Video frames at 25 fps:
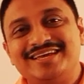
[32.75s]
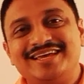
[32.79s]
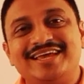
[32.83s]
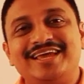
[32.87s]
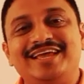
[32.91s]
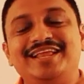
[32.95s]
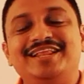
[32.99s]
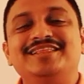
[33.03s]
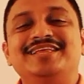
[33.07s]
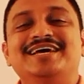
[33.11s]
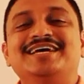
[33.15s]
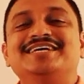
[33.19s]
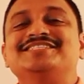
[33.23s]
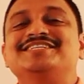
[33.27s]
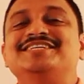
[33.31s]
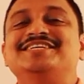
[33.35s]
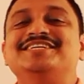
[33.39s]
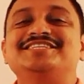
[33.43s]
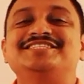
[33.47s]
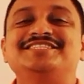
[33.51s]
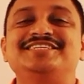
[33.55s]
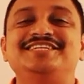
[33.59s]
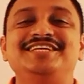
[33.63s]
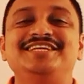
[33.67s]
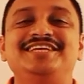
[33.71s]
in the
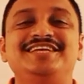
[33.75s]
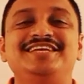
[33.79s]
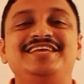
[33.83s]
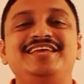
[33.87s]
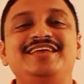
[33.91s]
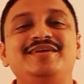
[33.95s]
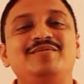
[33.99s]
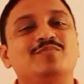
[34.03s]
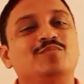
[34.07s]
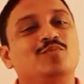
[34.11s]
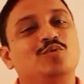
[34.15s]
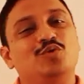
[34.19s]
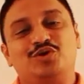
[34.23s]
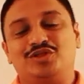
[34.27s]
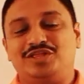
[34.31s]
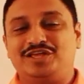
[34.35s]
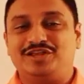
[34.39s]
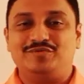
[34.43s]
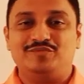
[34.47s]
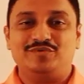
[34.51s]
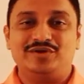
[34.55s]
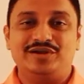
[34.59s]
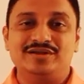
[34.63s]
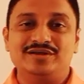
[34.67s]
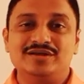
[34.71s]
eccentricity e more
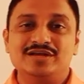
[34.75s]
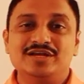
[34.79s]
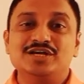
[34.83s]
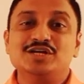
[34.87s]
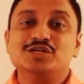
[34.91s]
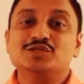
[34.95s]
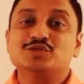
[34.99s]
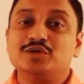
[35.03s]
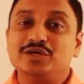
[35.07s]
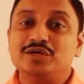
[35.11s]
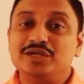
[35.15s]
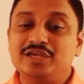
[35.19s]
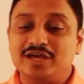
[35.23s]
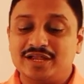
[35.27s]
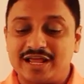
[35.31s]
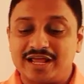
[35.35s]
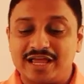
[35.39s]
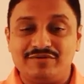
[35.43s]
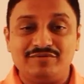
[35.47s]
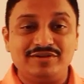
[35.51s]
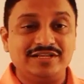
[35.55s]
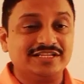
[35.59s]
than 1. So here I will